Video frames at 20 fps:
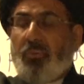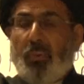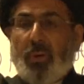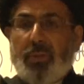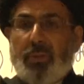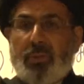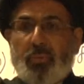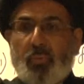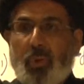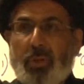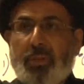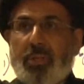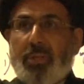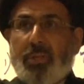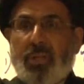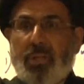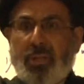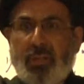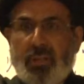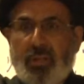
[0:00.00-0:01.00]
What
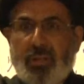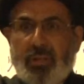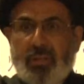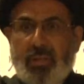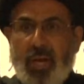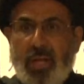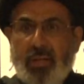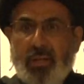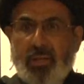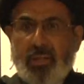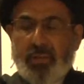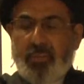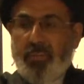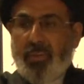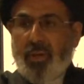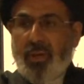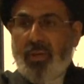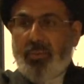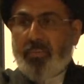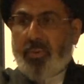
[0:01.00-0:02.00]
is inside his
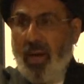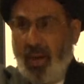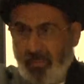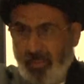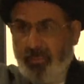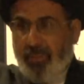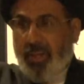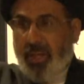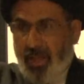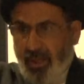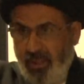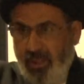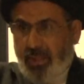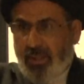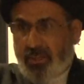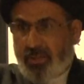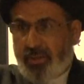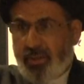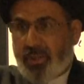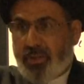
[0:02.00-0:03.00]
brain? Probably he
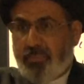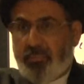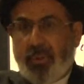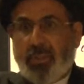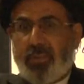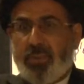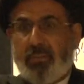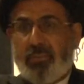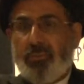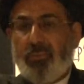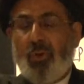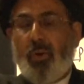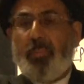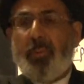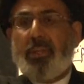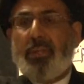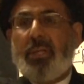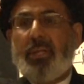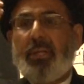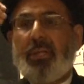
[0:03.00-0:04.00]
needs this, but
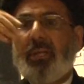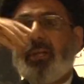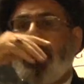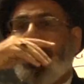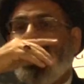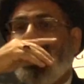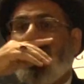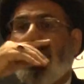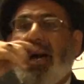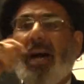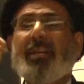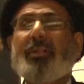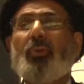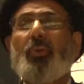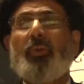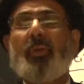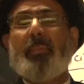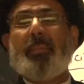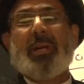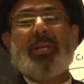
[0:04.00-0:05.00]
nobody got you
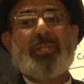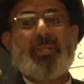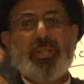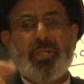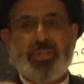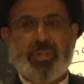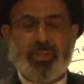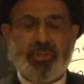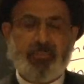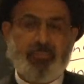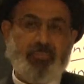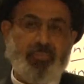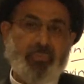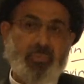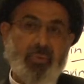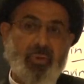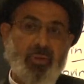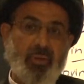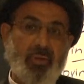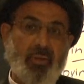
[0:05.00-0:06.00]
the message.
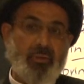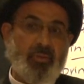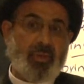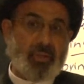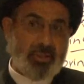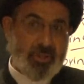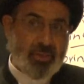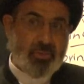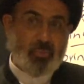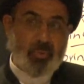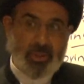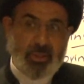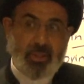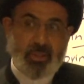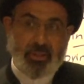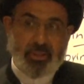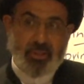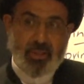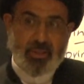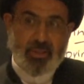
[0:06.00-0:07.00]
This is what
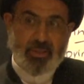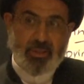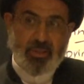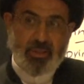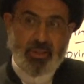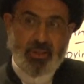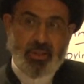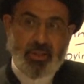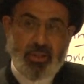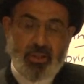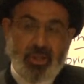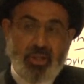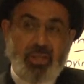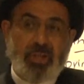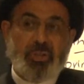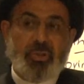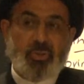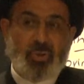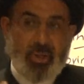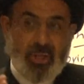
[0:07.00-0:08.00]
he says.
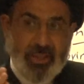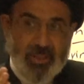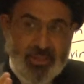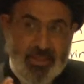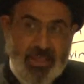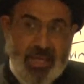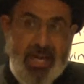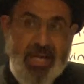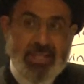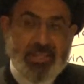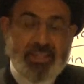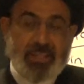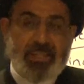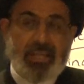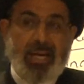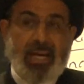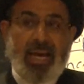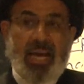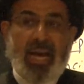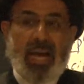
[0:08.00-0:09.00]
So he says,
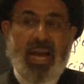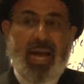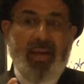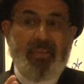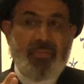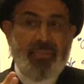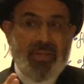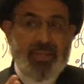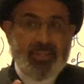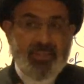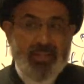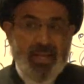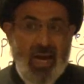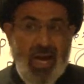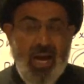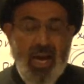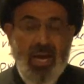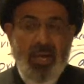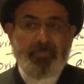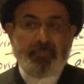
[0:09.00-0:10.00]
at the
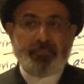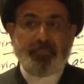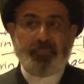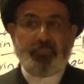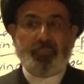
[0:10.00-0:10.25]
time